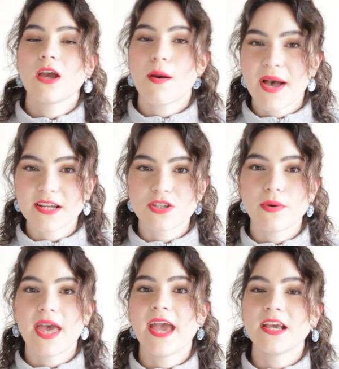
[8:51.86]
come back
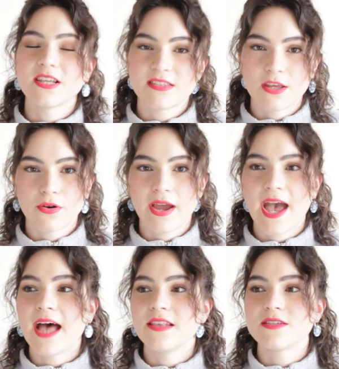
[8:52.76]
to it and consider it
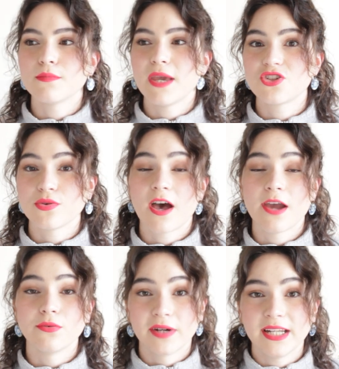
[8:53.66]
and make sure that
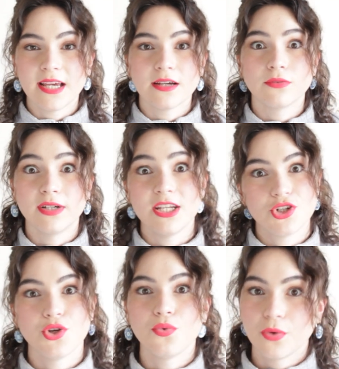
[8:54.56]
I really, really
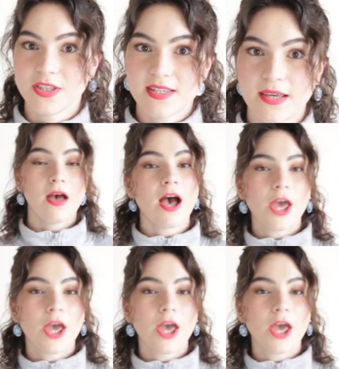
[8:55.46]
do want it?